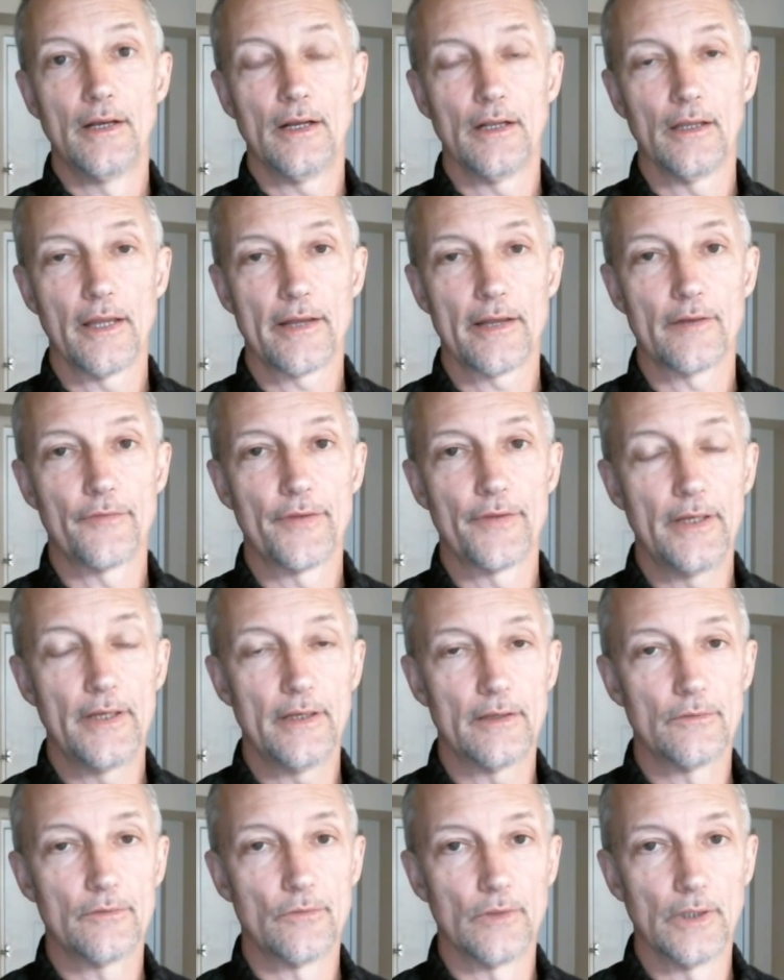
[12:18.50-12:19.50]
a lot of
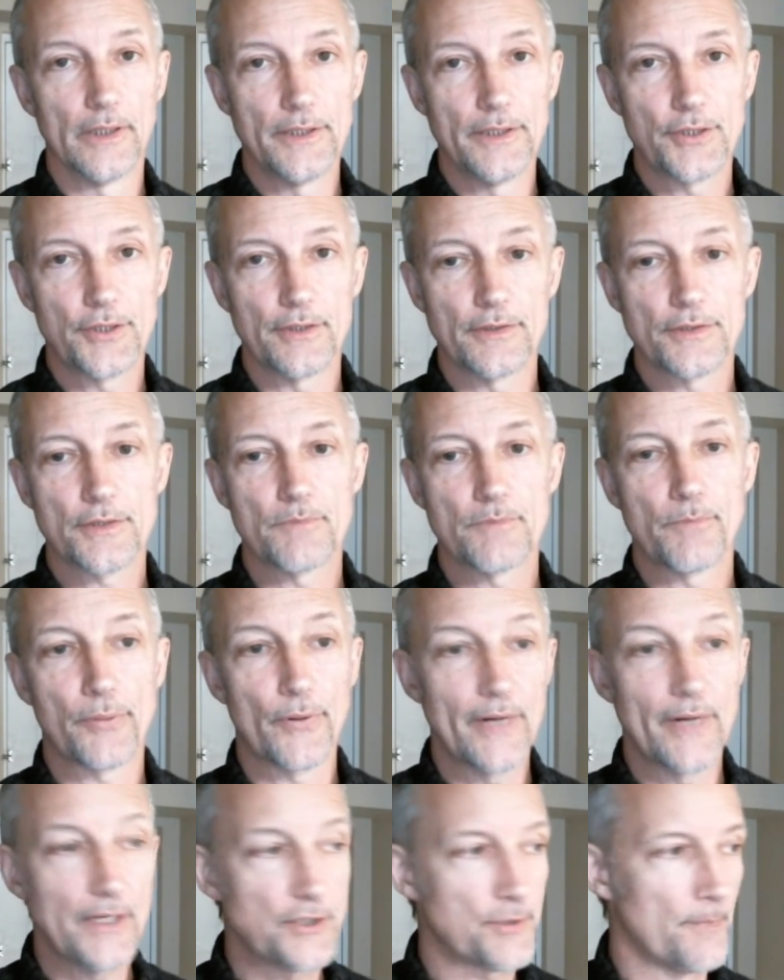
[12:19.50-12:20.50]
the religions
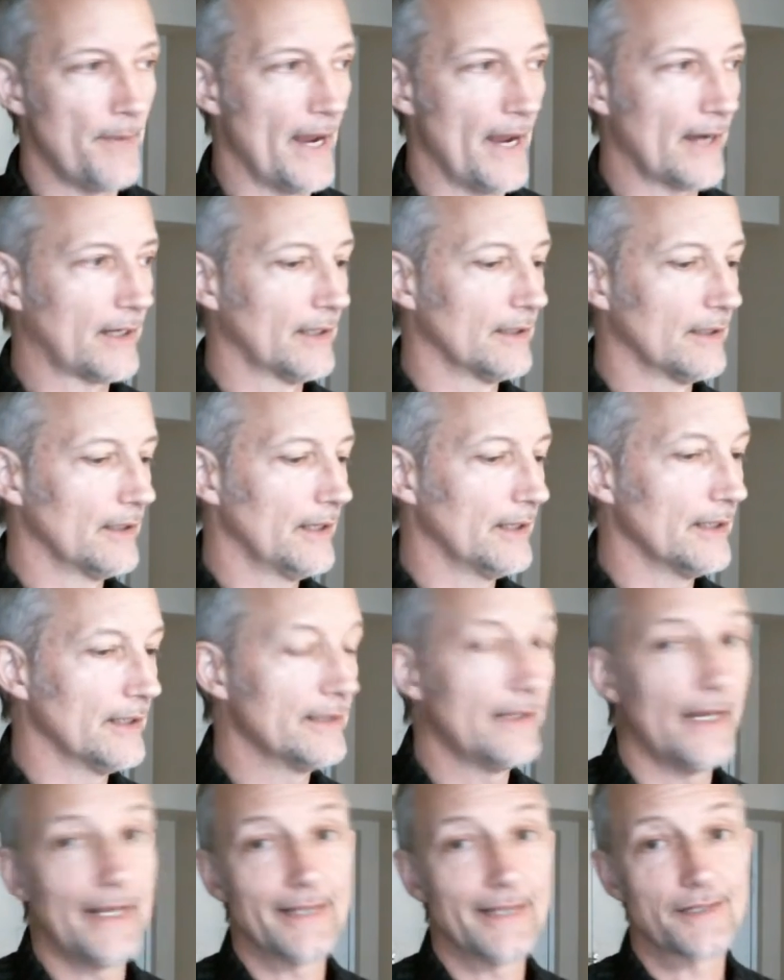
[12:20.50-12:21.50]
preach back in, in
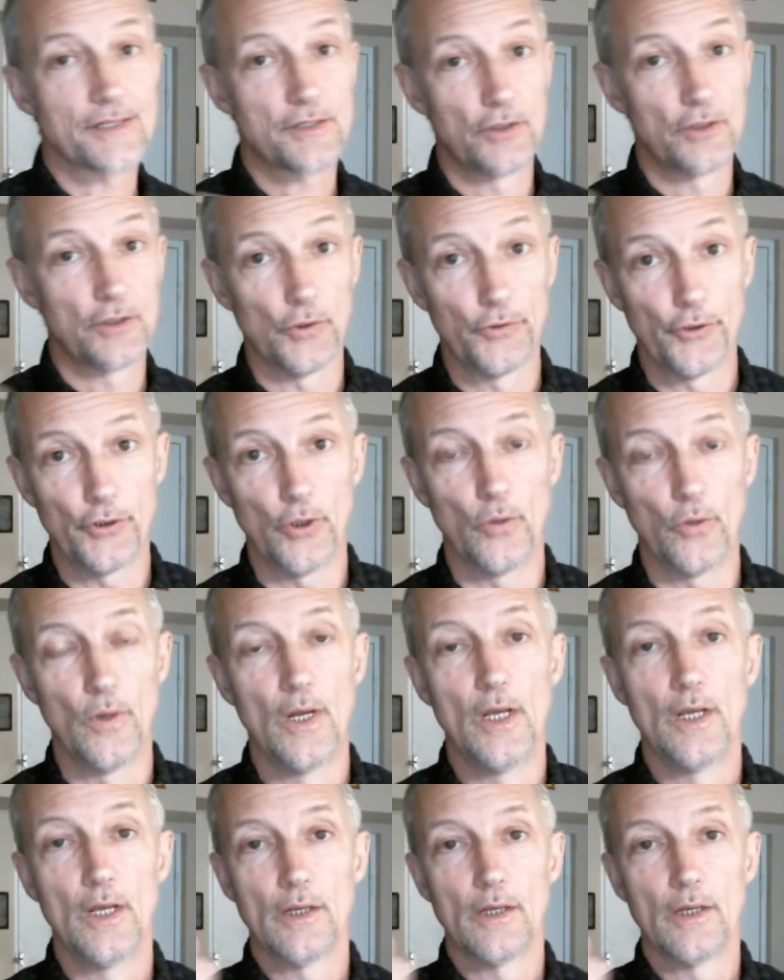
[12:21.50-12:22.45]
the day and still do.